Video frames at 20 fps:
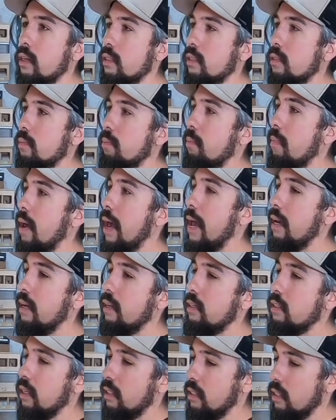because Matt
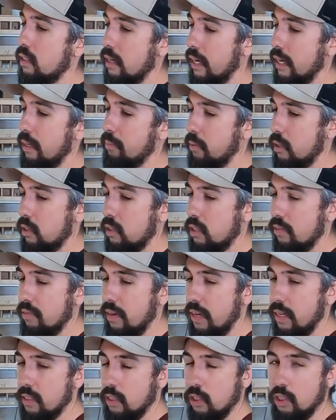is like the second person I've
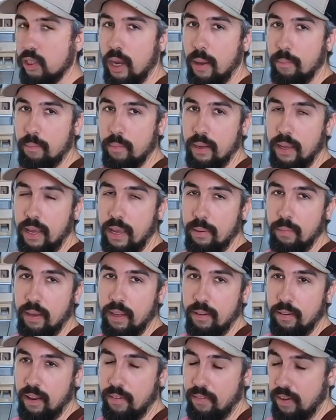had in the shop, but I had
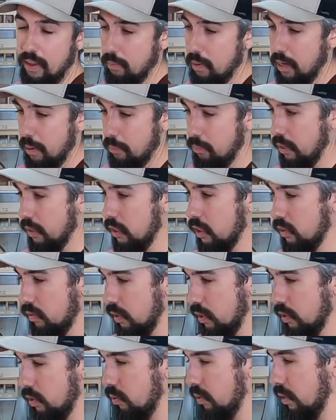my I've had my apprentice for
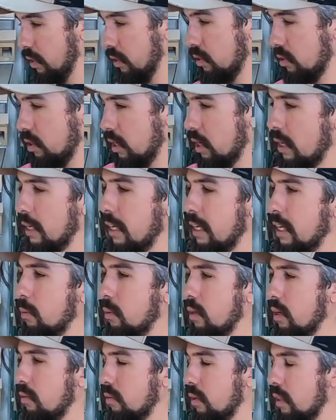like two years.
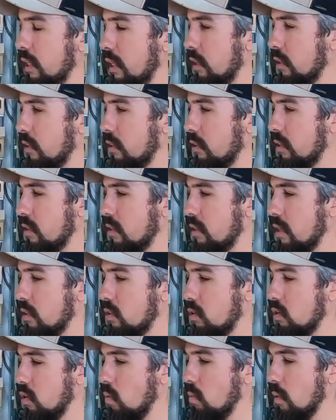What I've really learned is that
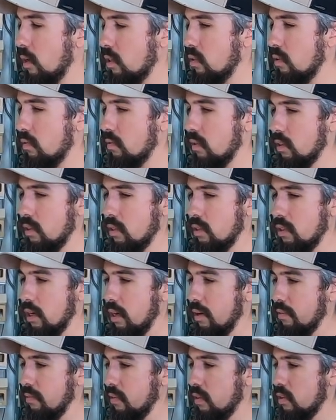so much of this
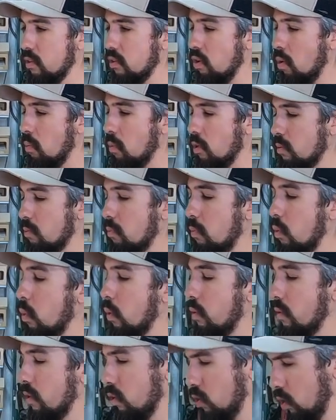stuff is so much
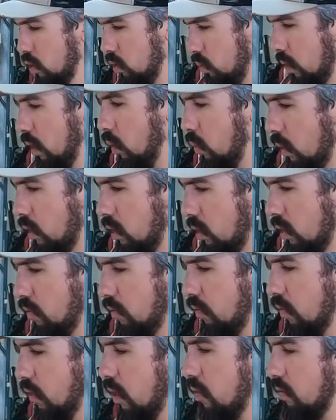more than just like what's in
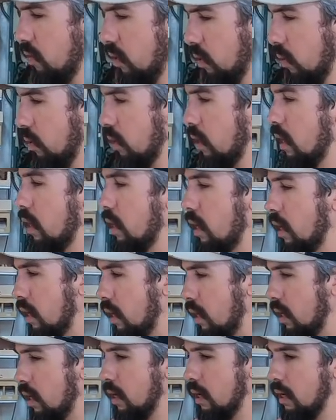front of you.
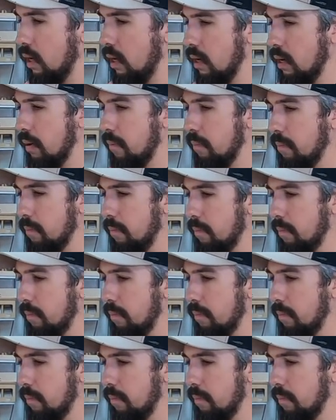Uh,